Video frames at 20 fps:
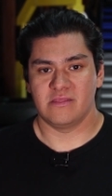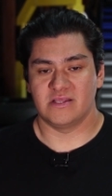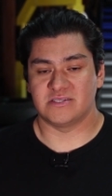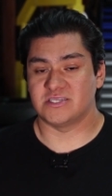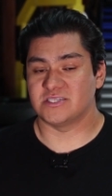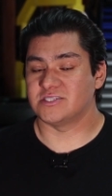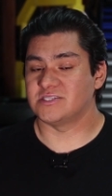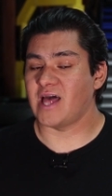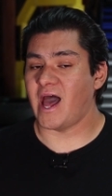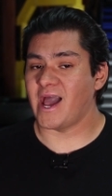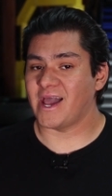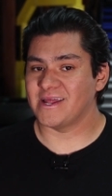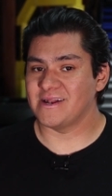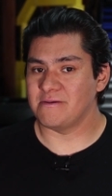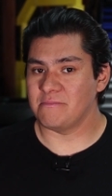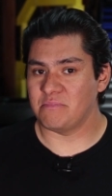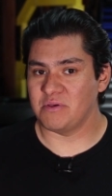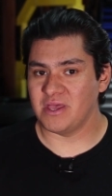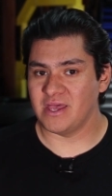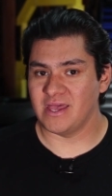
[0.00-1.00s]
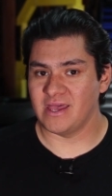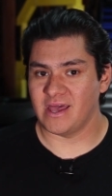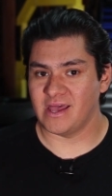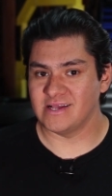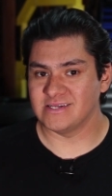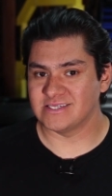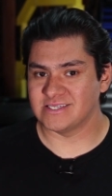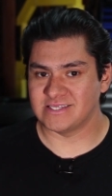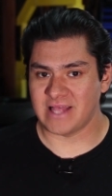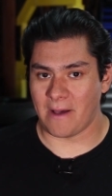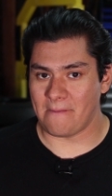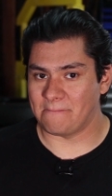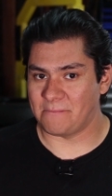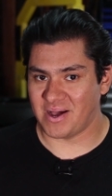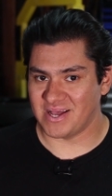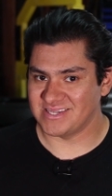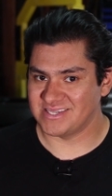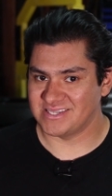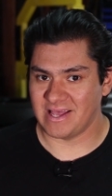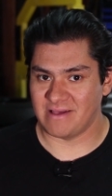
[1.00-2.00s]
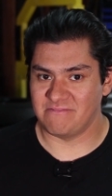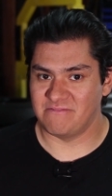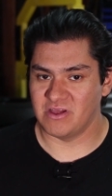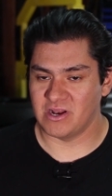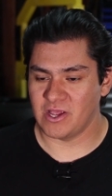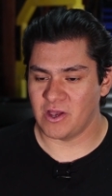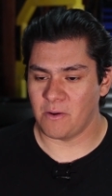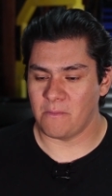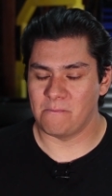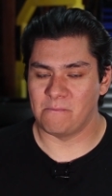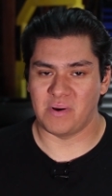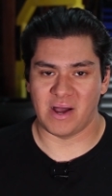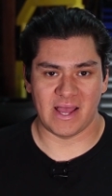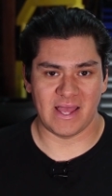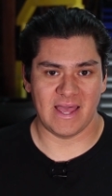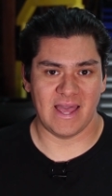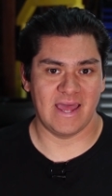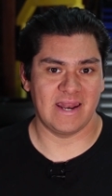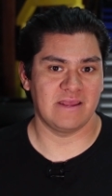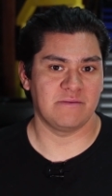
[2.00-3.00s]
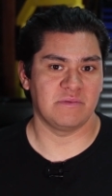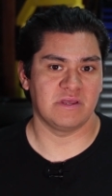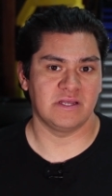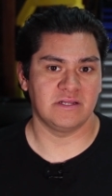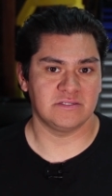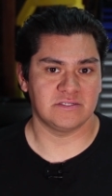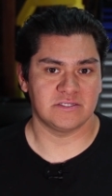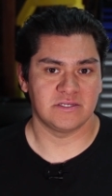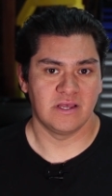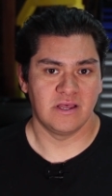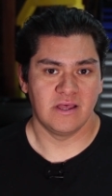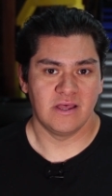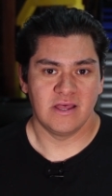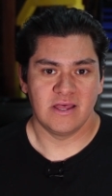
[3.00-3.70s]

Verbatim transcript: This is not going to be a step by step video by any means.